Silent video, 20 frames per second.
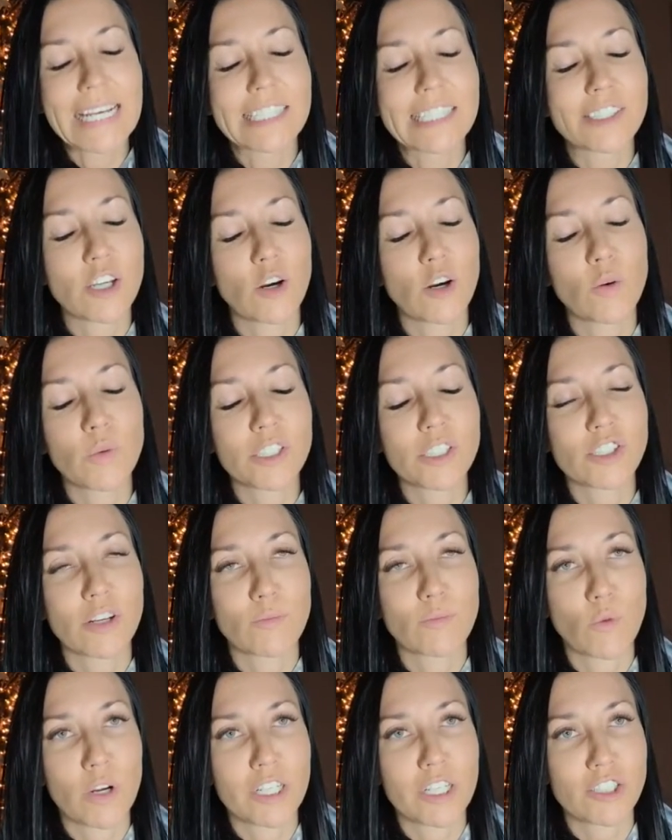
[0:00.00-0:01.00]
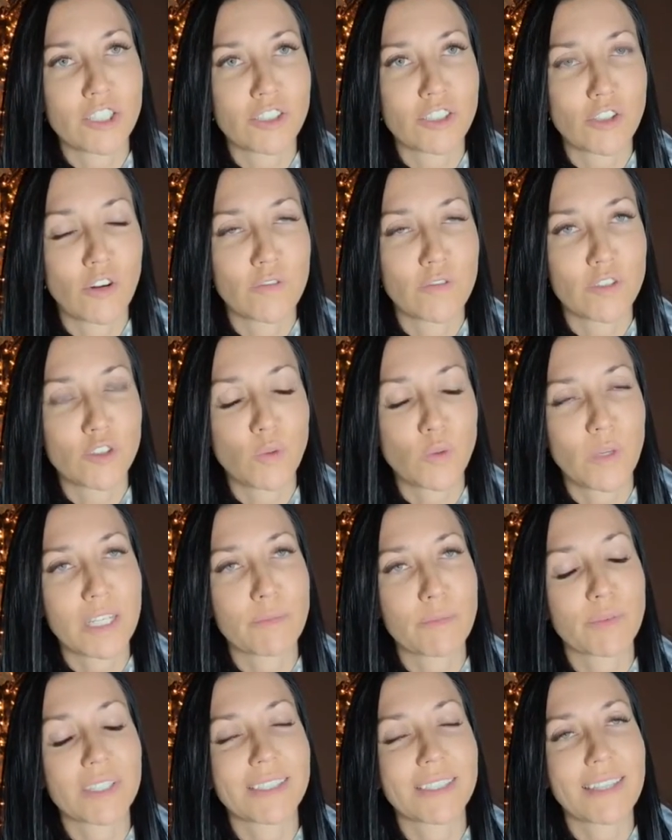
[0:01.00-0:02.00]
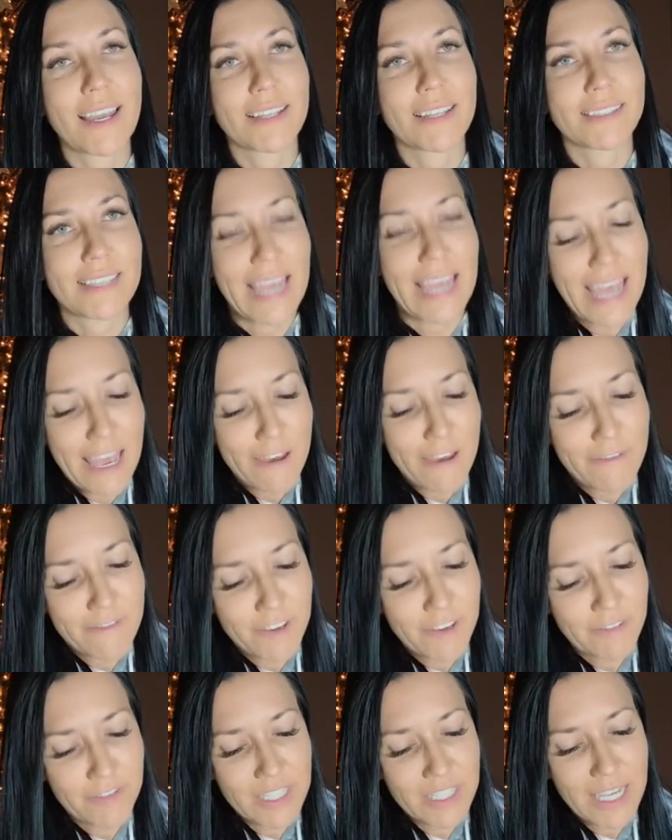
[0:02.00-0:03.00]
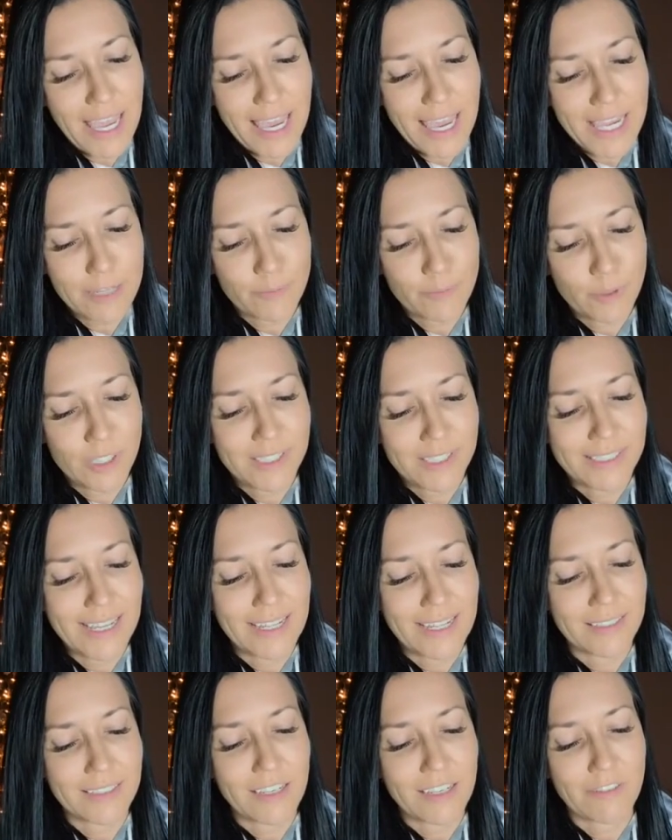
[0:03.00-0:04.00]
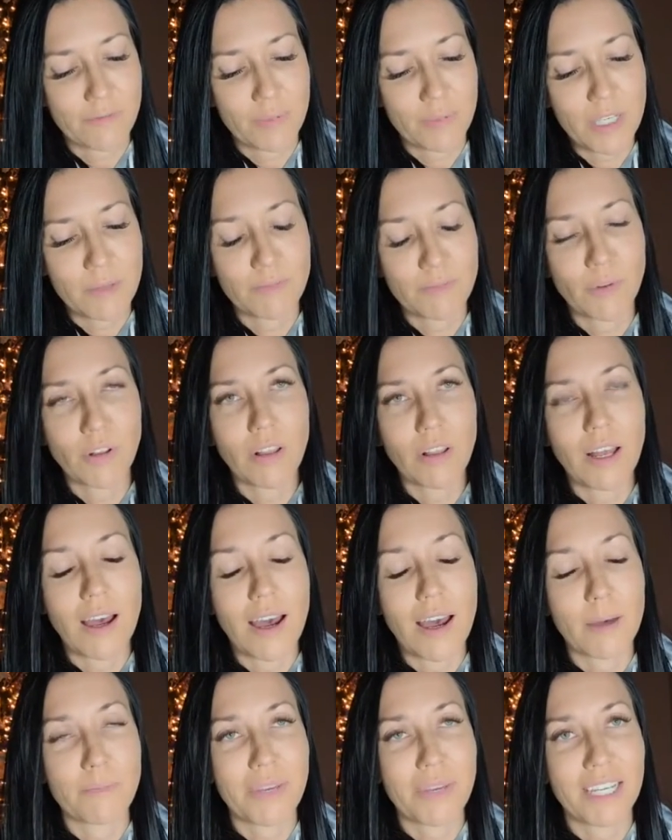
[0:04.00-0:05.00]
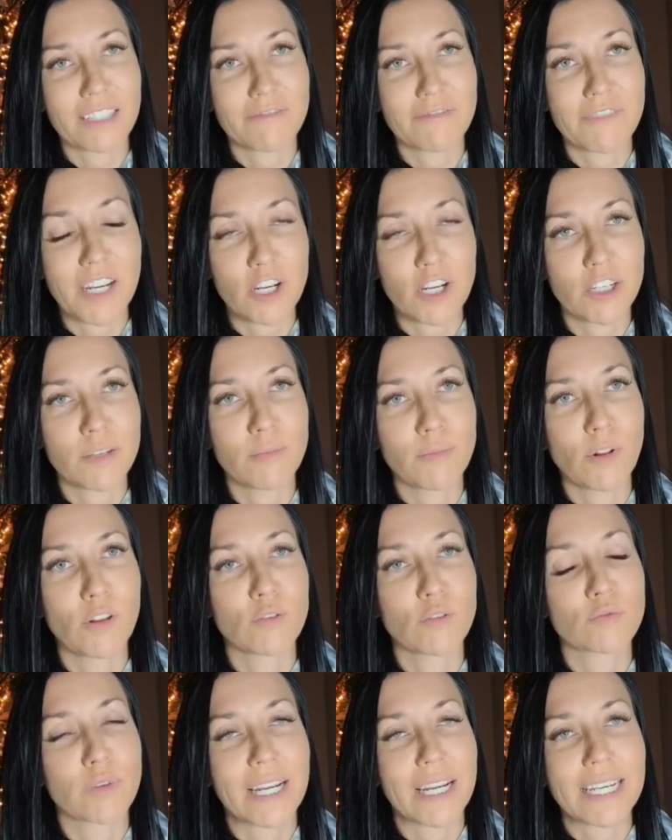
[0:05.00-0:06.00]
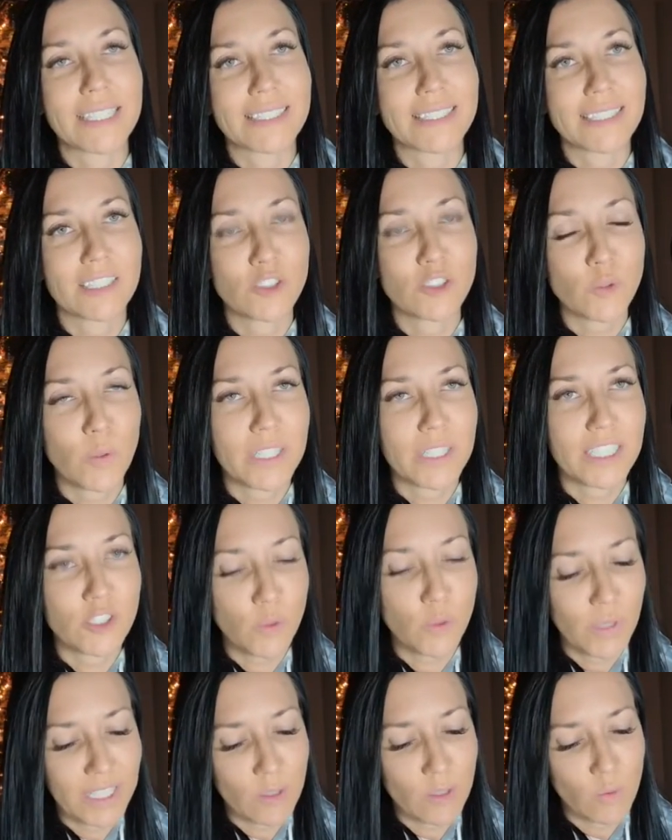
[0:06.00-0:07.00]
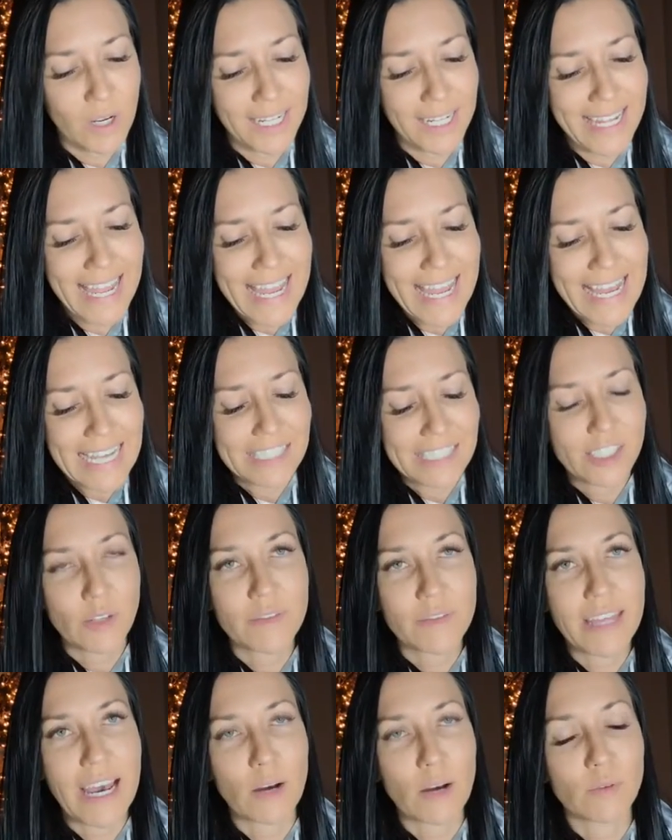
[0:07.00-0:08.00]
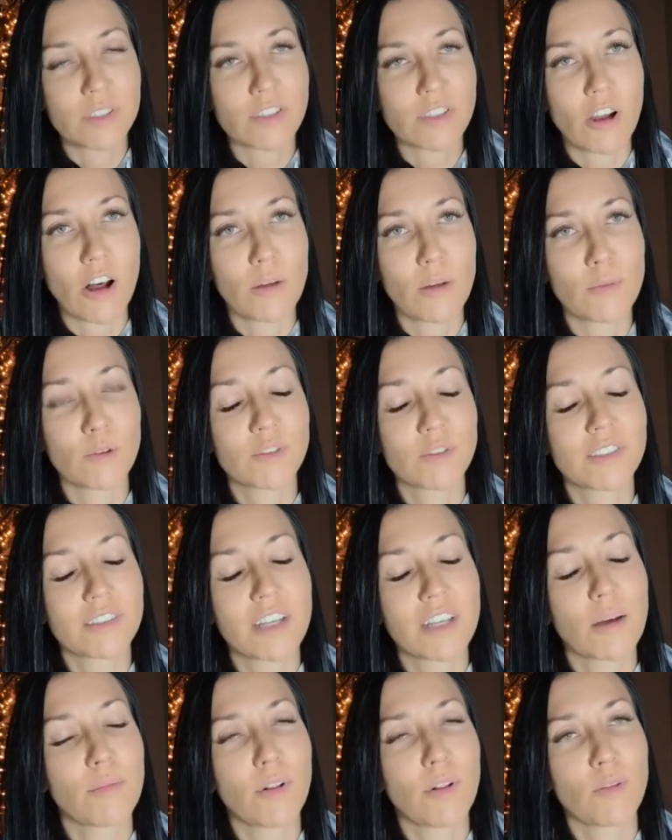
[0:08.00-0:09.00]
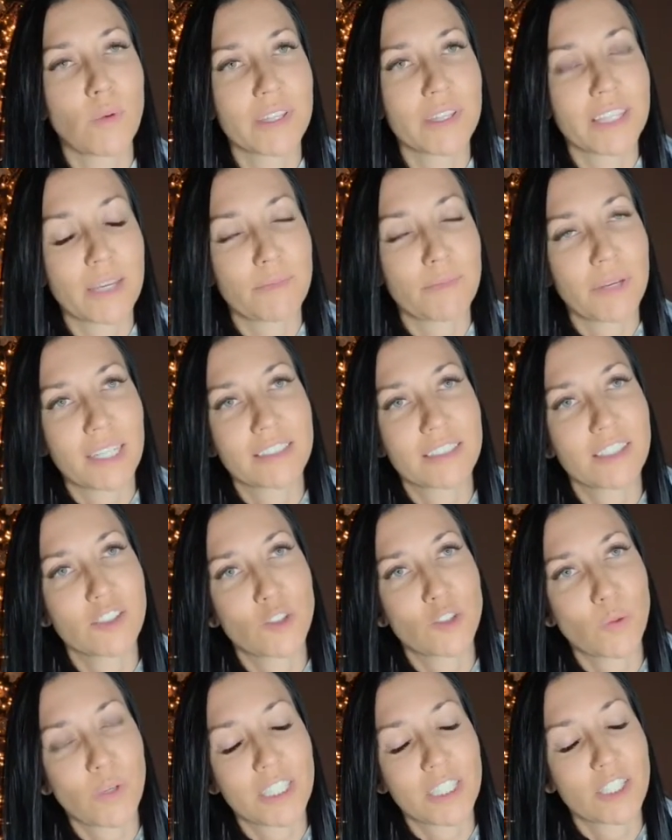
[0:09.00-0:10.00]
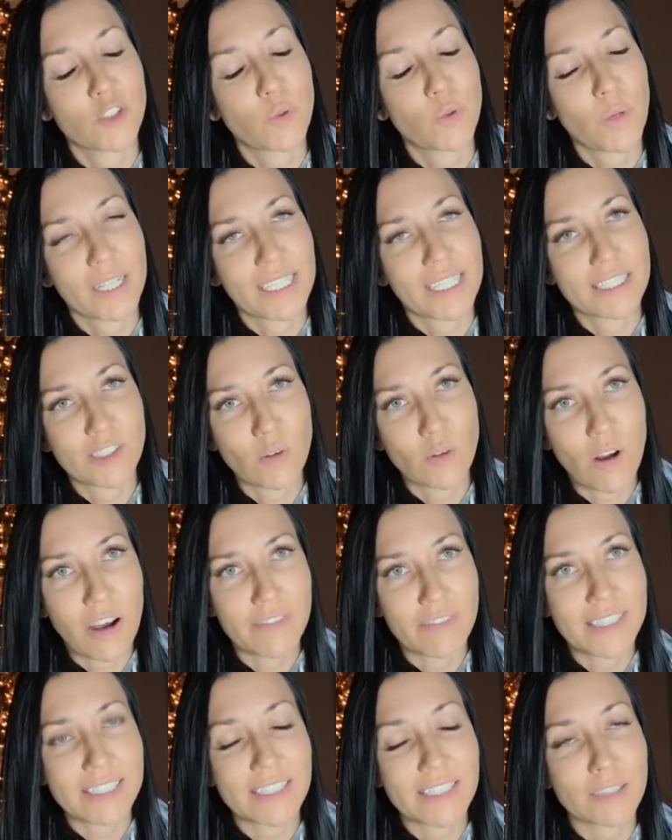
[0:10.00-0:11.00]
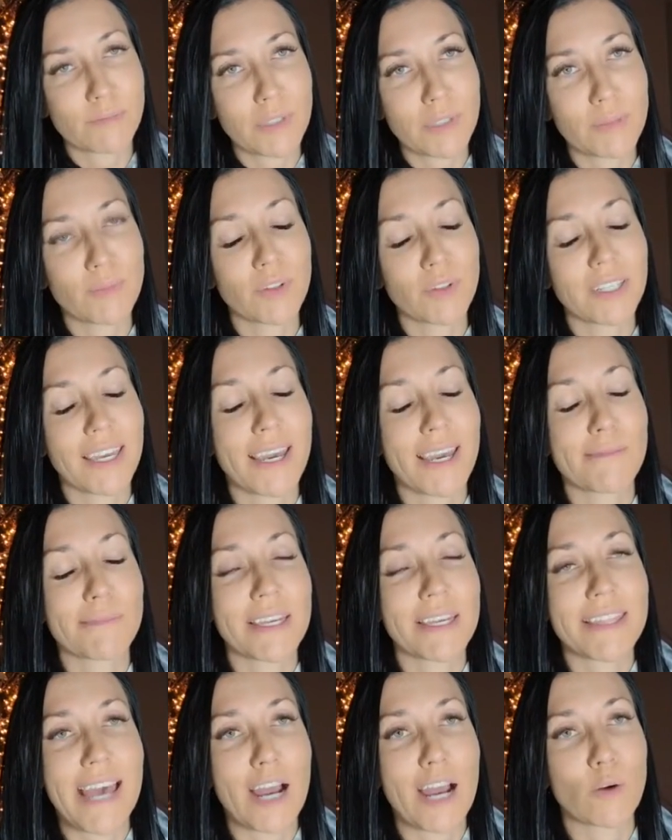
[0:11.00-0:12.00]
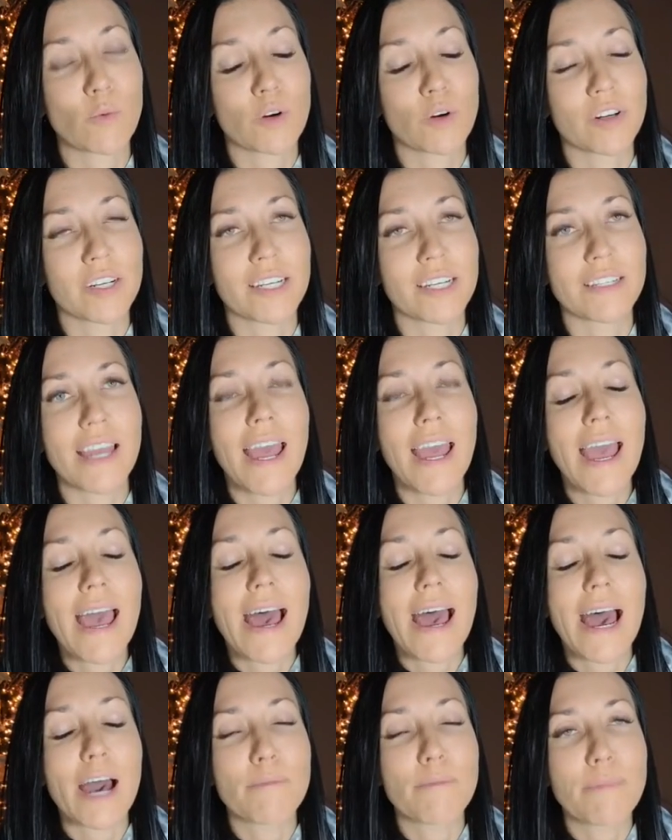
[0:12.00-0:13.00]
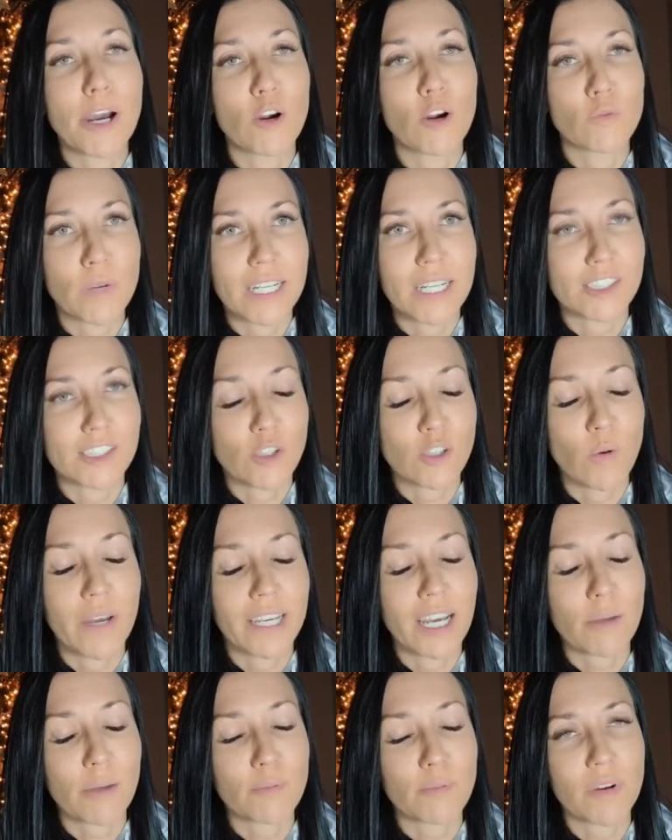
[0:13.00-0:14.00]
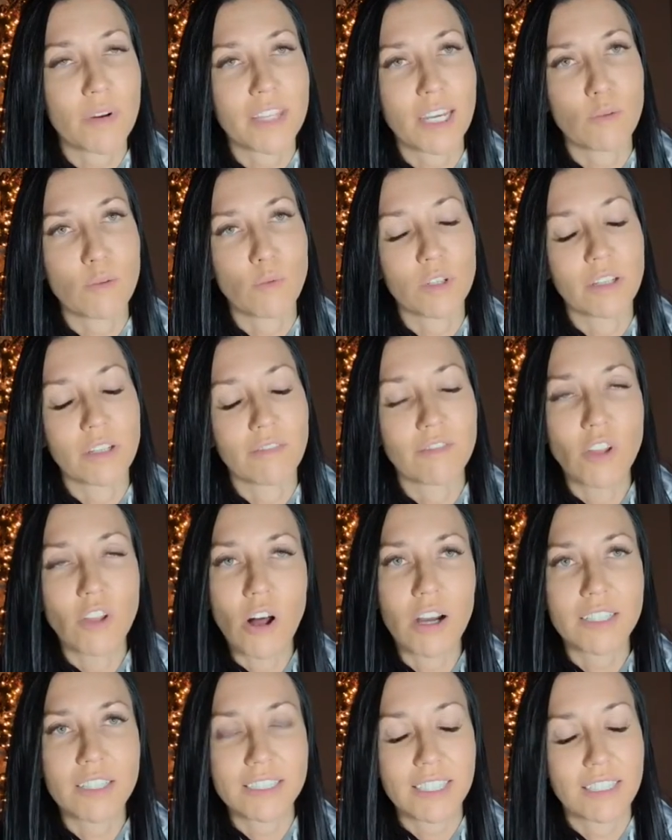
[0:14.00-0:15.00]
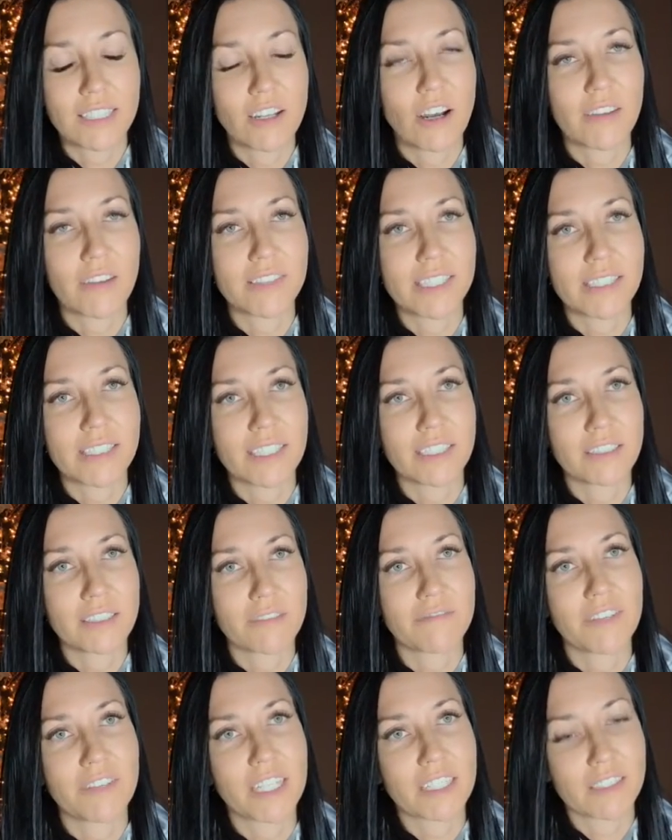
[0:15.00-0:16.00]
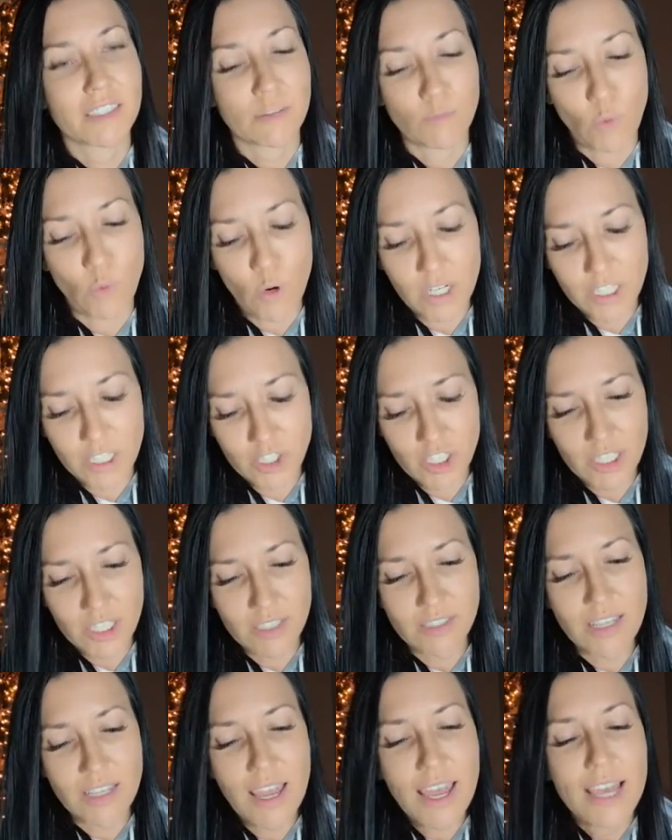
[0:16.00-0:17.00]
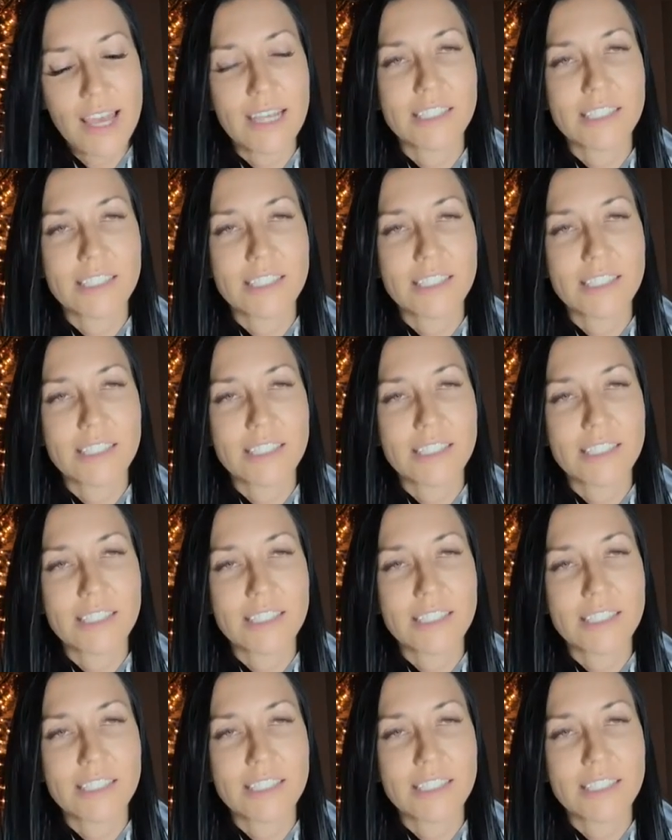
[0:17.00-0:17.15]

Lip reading: So, which are mortgages over 20%. 58% of people picked variable rates in 2021. So that was almost double what they picked in 2020. So obviously people can't be that worried about rates going up, or they would have locked in obviously to fixed mortgages.